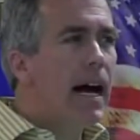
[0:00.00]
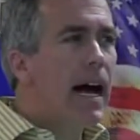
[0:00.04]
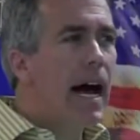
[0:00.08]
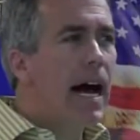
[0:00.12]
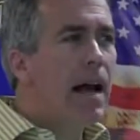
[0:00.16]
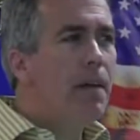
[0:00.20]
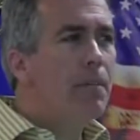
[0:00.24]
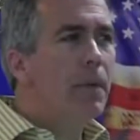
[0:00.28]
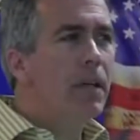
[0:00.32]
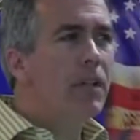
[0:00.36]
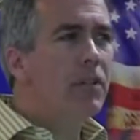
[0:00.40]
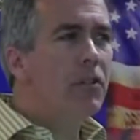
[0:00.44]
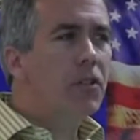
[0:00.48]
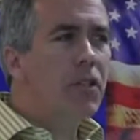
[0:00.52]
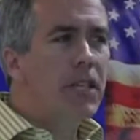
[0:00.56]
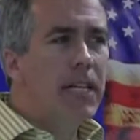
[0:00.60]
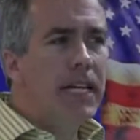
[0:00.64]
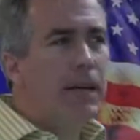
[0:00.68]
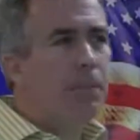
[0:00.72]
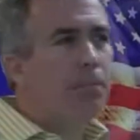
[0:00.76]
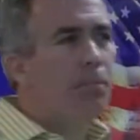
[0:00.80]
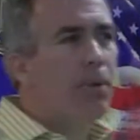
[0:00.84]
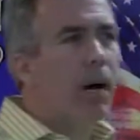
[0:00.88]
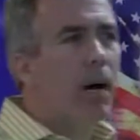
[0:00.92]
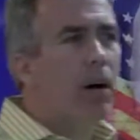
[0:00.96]
I'm a
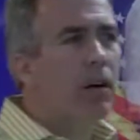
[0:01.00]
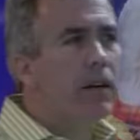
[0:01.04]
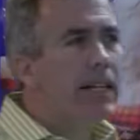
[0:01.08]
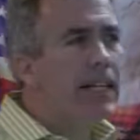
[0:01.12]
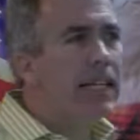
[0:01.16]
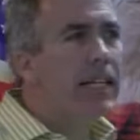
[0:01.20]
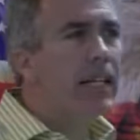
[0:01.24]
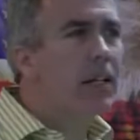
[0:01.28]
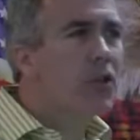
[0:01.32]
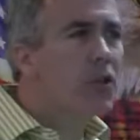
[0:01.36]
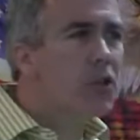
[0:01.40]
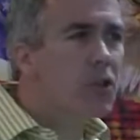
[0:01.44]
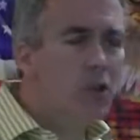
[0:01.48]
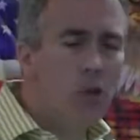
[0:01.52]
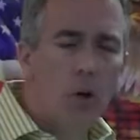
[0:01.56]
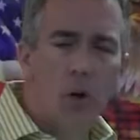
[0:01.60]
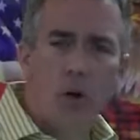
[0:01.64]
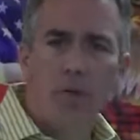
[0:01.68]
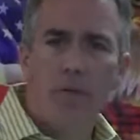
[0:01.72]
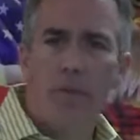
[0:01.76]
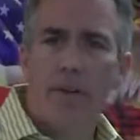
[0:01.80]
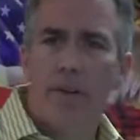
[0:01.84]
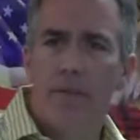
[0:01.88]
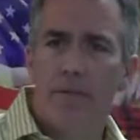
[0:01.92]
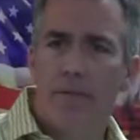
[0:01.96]
Tea Party
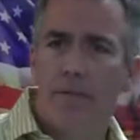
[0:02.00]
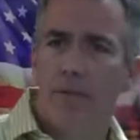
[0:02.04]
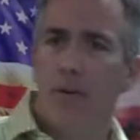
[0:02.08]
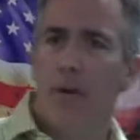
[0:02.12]
conservative